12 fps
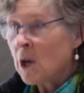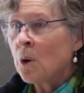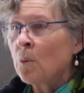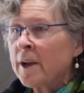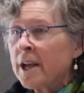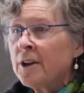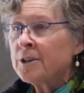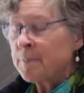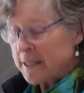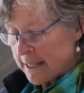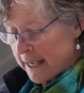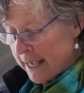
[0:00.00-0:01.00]
We're going to
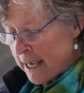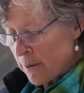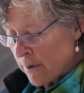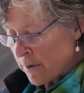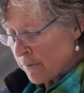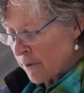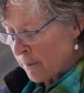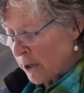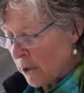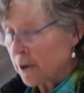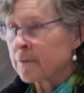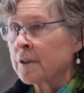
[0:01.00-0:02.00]
be hearing from a
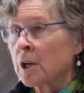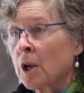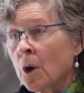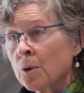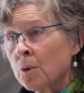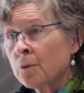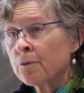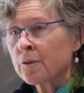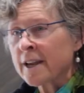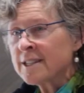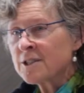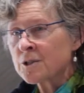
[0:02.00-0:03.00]
lot of the local
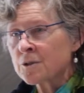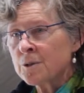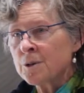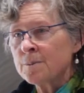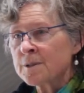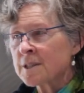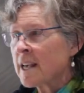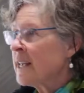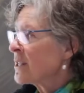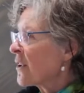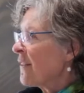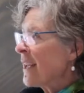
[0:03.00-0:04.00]
friends groups,
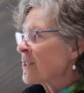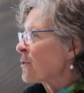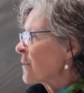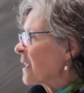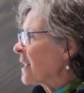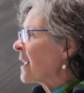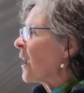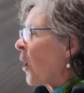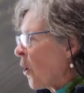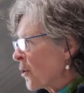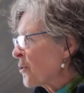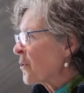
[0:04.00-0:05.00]
so that's really
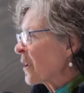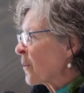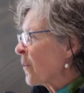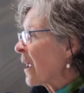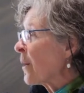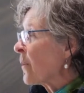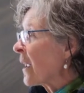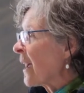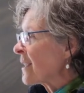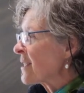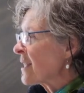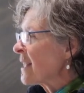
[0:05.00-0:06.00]
honouring where we
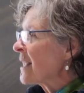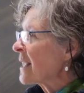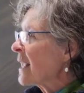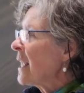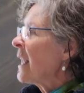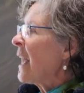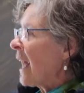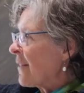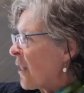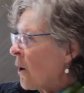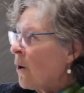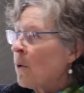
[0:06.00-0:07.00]
are sitting and
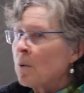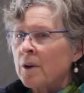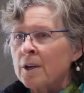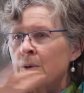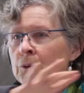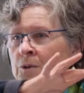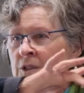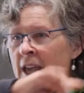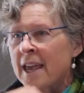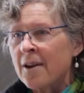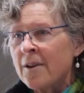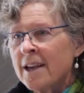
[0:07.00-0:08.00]
the whole Hills
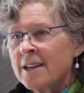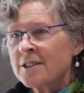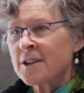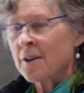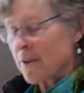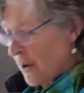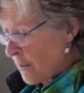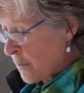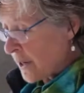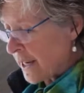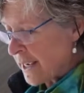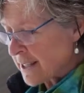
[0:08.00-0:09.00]
area, so I'm
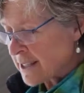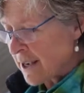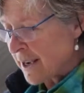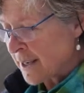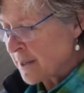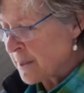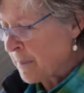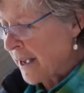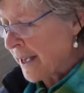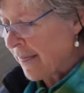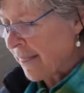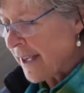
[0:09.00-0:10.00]
really excited
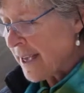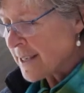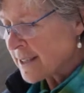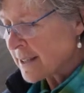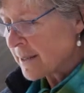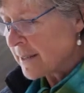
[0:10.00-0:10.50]
about that.